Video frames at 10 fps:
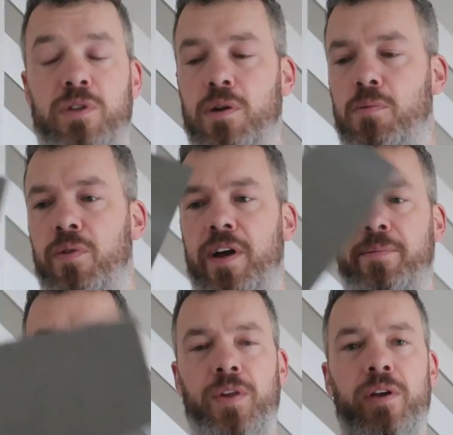so you don't want
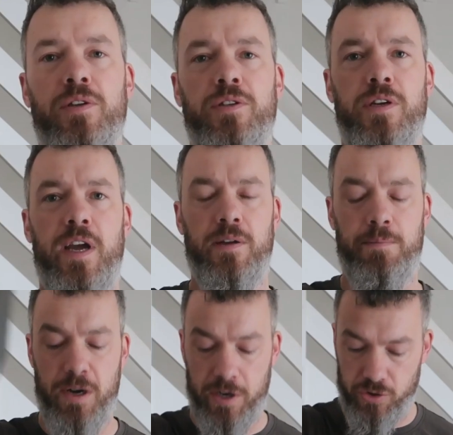that. So yeah,
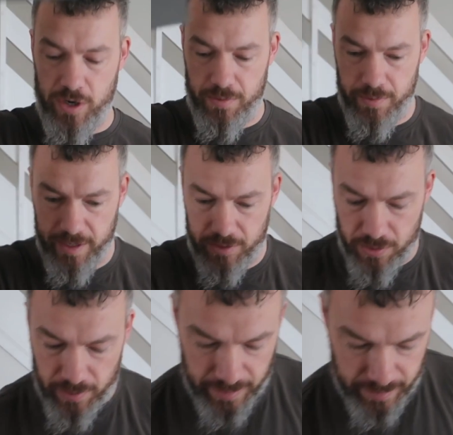bucket trowel, next on the